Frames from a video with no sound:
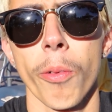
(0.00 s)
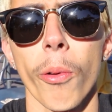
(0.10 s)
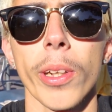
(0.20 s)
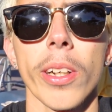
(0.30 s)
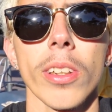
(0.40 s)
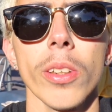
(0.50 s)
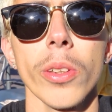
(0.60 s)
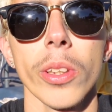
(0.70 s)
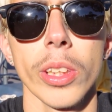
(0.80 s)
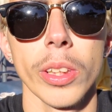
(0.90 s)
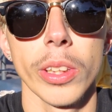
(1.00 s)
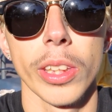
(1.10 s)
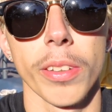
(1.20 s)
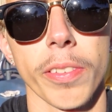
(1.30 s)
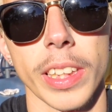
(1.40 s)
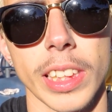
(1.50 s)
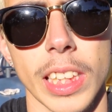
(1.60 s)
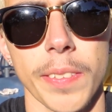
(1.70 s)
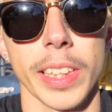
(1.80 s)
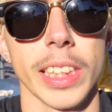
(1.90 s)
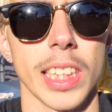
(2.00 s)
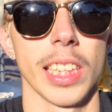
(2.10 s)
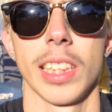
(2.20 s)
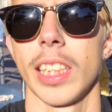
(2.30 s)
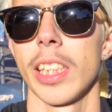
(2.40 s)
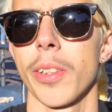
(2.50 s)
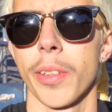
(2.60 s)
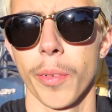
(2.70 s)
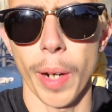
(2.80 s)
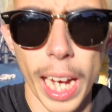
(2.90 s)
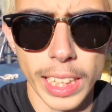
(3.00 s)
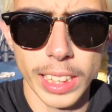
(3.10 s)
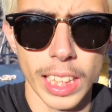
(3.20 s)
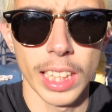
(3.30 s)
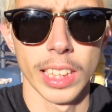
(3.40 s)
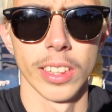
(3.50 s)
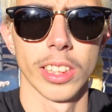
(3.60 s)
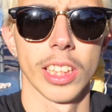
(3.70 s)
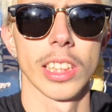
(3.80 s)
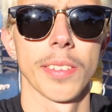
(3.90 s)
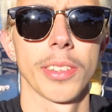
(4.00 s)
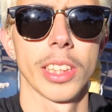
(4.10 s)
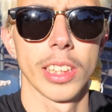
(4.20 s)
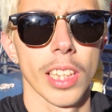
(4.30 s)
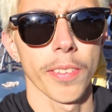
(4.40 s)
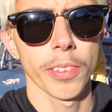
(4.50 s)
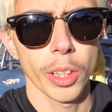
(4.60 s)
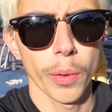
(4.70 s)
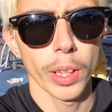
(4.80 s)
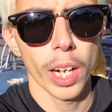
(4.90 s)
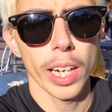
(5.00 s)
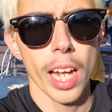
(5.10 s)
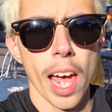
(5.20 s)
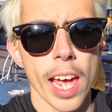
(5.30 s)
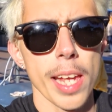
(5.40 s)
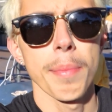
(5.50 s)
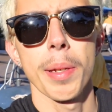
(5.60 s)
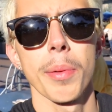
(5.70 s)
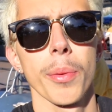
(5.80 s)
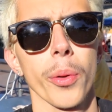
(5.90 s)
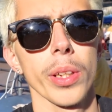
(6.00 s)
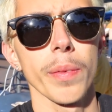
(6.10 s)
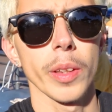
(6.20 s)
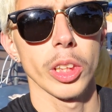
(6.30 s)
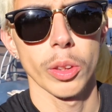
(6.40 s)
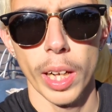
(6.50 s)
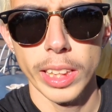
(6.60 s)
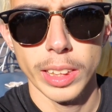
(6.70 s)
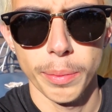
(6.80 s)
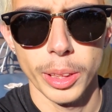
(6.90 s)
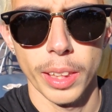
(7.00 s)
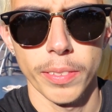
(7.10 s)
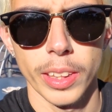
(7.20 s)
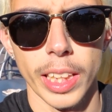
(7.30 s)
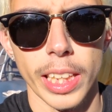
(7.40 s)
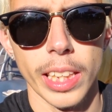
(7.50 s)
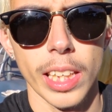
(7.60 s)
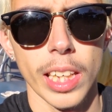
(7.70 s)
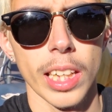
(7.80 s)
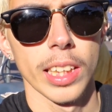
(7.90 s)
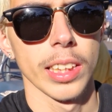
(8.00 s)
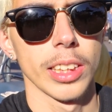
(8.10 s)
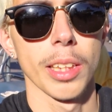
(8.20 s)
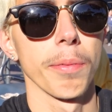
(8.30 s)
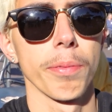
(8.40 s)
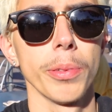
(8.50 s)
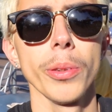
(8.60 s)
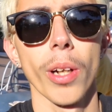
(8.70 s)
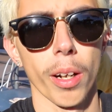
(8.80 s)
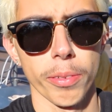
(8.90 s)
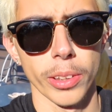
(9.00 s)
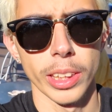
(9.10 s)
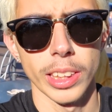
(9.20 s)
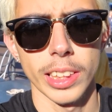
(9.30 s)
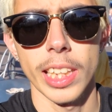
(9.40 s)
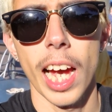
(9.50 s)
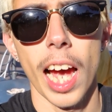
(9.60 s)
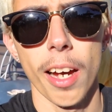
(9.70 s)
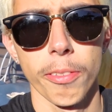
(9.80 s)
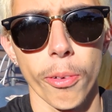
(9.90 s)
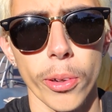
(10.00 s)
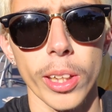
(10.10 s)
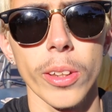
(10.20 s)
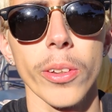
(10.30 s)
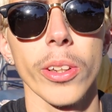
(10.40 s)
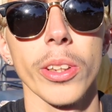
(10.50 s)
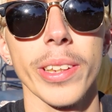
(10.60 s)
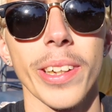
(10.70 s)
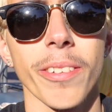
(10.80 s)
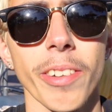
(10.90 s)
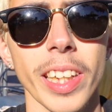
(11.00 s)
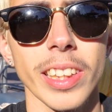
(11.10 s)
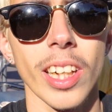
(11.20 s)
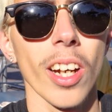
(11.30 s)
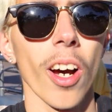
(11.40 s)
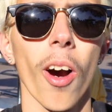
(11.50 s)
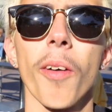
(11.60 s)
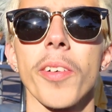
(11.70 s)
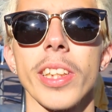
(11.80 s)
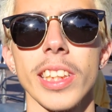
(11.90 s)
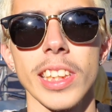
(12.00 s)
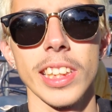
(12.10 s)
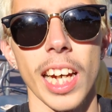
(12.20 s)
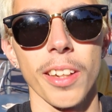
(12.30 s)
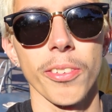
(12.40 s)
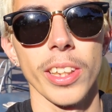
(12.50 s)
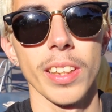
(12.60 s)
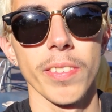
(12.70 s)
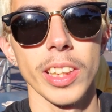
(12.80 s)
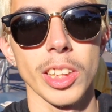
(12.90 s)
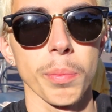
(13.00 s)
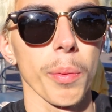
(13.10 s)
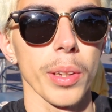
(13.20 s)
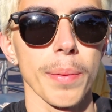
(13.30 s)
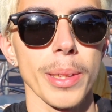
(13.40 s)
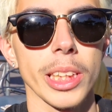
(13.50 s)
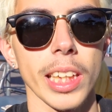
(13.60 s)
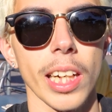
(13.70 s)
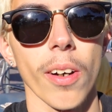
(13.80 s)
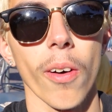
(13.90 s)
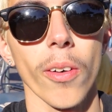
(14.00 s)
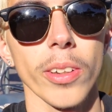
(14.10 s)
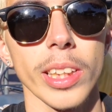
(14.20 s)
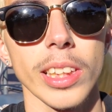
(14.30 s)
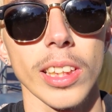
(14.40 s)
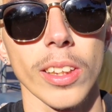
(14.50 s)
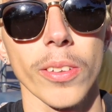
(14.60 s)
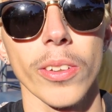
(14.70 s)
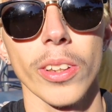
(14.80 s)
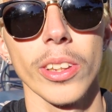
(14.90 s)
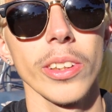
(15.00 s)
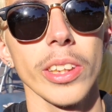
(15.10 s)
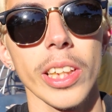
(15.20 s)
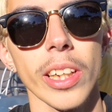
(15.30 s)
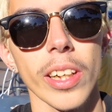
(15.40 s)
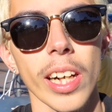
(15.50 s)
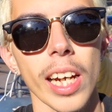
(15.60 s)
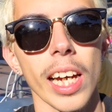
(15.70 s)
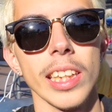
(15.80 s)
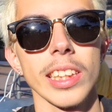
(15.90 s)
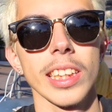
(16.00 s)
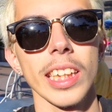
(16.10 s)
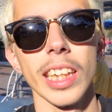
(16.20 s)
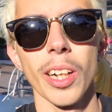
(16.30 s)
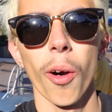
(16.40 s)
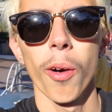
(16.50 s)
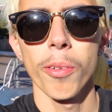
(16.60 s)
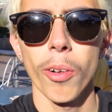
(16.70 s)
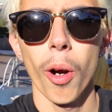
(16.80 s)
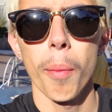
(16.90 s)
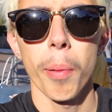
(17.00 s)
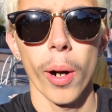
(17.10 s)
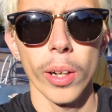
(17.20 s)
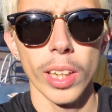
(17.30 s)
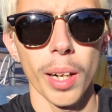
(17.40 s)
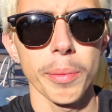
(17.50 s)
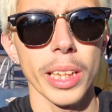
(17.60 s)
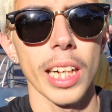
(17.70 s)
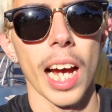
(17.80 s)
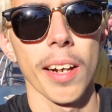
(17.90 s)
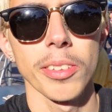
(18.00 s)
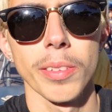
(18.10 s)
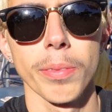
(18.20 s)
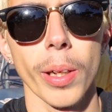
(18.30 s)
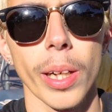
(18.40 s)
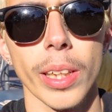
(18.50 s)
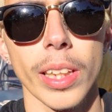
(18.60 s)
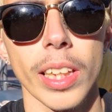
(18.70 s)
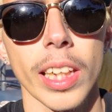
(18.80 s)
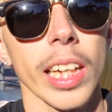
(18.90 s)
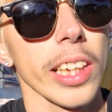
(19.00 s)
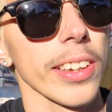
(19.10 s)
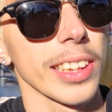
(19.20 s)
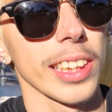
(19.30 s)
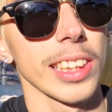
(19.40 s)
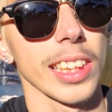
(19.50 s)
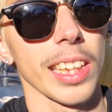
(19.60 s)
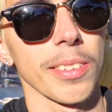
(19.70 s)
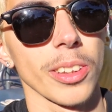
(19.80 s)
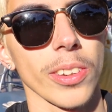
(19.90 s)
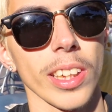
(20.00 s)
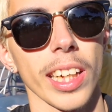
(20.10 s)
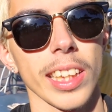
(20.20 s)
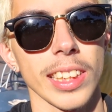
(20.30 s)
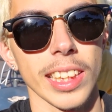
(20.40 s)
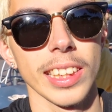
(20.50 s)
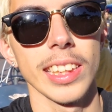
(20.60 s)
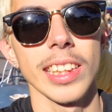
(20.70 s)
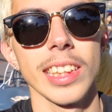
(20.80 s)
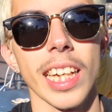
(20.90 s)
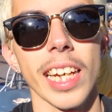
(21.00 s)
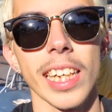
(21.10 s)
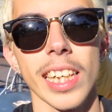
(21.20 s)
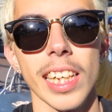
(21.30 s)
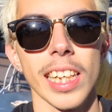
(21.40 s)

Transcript: for their Lunar New Year festivities. It is the year of the rat. There's tons of stuff going on. Hey, maybe we'll even try some stuff today. Some food offerings that they have for the Lunar New Year event over in Disney's California Adventure. But we're gonna be checking out all things Lunar New Year and just getting an overall park update and have some fun here at the Disneyland Resort. Like I said, DCA